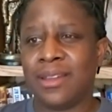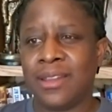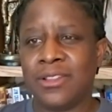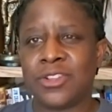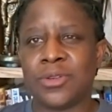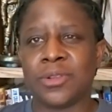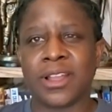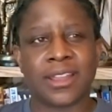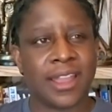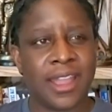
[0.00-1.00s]
into.
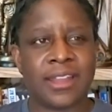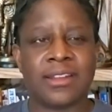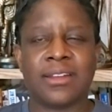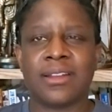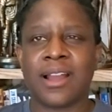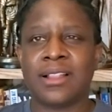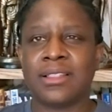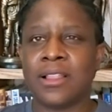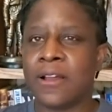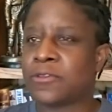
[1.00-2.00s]
Like, hey, I
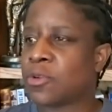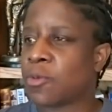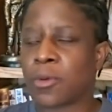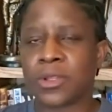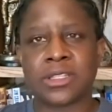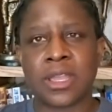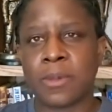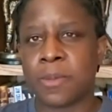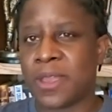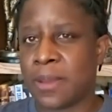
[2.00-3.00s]
love to work with a team
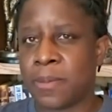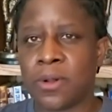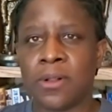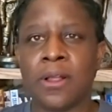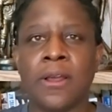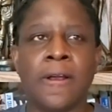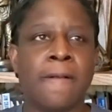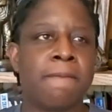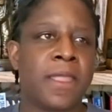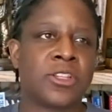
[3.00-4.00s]
of people
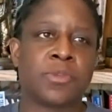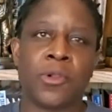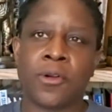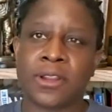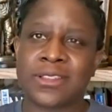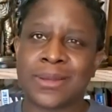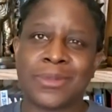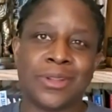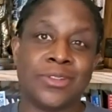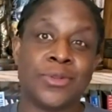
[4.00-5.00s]
exploring
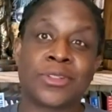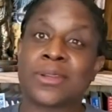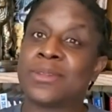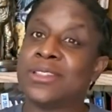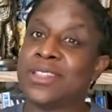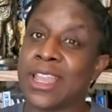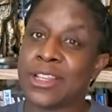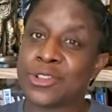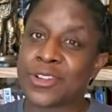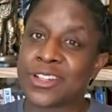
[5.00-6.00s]
something, doing something
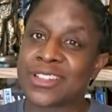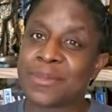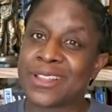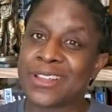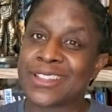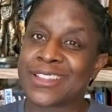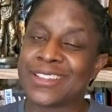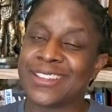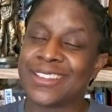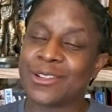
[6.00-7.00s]
dangerous. I mean, it's a,
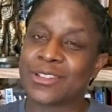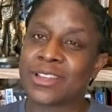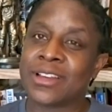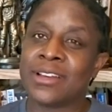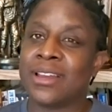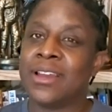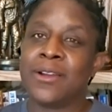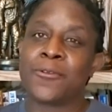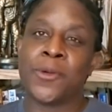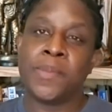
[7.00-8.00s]
there's a
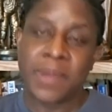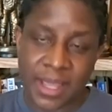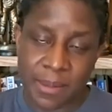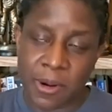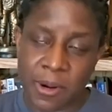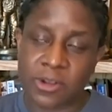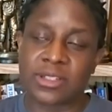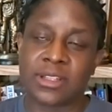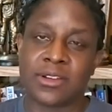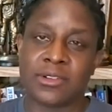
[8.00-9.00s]
for me
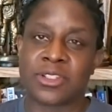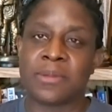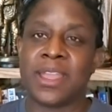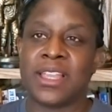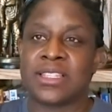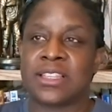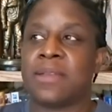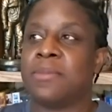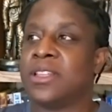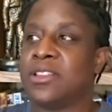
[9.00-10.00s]
personally, there's some
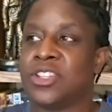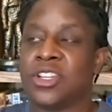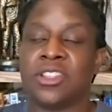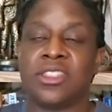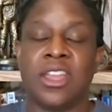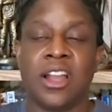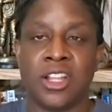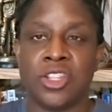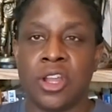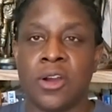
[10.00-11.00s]
excitement into the
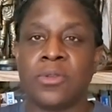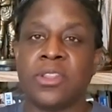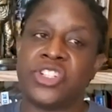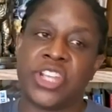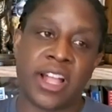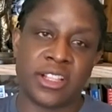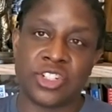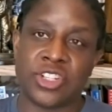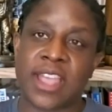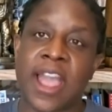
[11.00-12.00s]
unknown, the
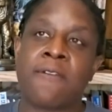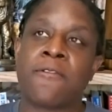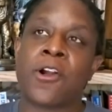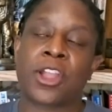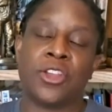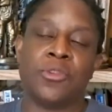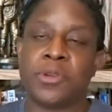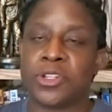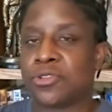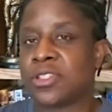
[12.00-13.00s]
challenges. How far can you
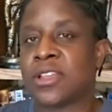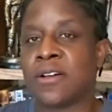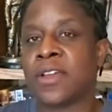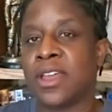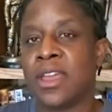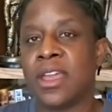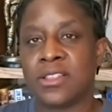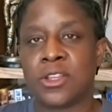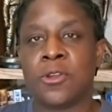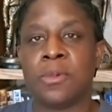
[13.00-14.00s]
push yourself as
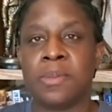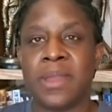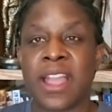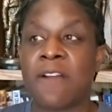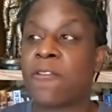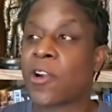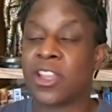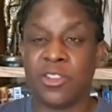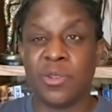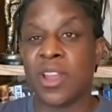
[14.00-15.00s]
a human being? How far
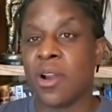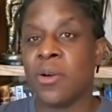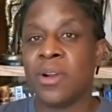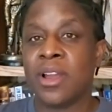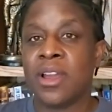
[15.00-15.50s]
can you go,